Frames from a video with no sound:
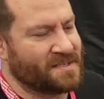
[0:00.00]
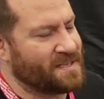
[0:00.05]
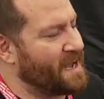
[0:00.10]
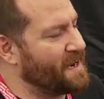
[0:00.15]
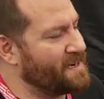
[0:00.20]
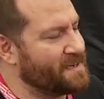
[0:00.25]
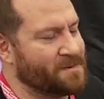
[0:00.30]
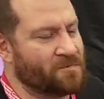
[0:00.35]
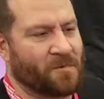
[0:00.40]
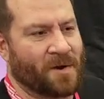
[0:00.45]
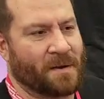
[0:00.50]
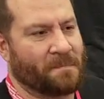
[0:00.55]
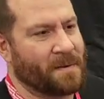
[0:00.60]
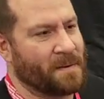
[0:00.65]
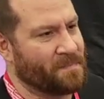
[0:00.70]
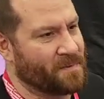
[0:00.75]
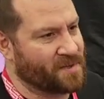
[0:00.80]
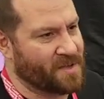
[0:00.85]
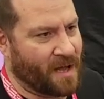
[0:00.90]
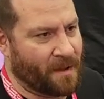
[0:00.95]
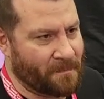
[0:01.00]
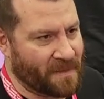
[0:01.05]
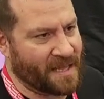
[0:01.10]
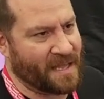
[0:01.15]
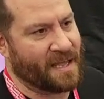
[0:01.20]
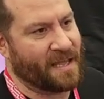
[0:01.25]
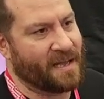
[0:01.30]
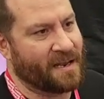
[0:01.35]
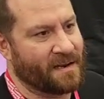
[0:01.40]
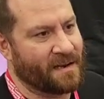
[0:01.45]
I didn't want people coming
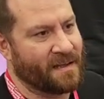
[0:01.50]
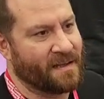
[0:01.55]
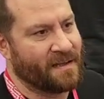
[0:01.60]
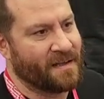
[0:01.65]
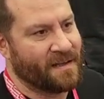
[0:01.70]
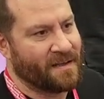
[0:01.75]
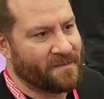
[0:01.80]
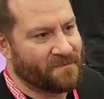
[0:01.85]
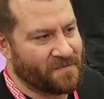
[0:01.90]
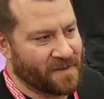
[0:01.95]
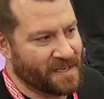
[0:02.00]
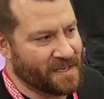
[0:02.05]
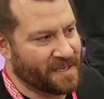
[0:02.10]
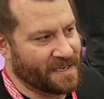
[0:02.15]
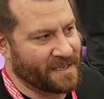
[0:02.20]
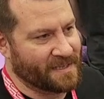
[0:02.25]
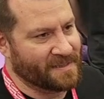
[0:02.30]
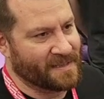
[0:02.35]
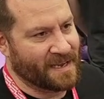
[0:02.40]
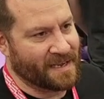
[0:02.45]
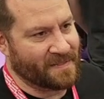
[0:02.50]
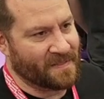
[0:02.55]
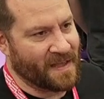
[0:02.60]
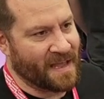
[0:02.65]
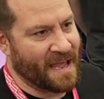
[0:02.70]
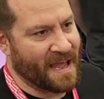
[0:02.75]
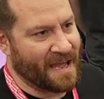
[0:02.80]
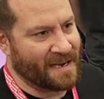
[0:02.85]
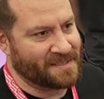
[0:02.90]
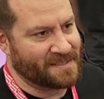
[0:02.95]
in feeling like they
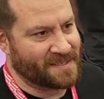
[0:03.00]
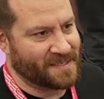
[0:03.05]
had